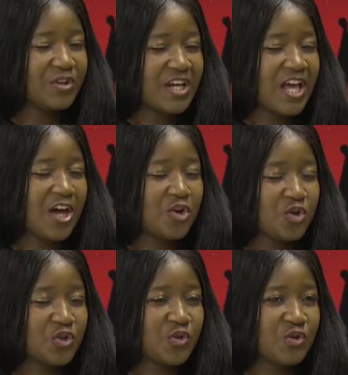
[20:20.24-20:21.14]
And
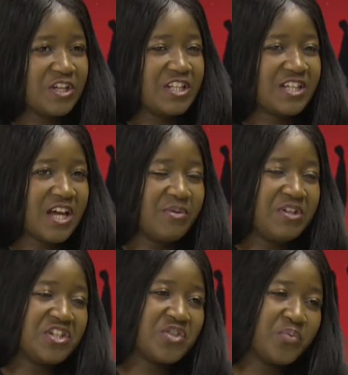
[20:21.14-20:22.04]
also it can,
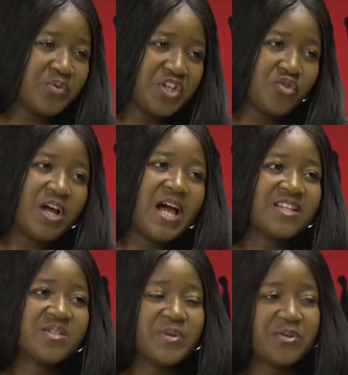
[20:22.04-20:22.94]
in the spiritual
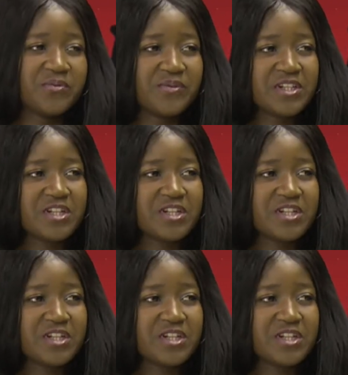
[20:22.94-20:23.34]
aspect of it,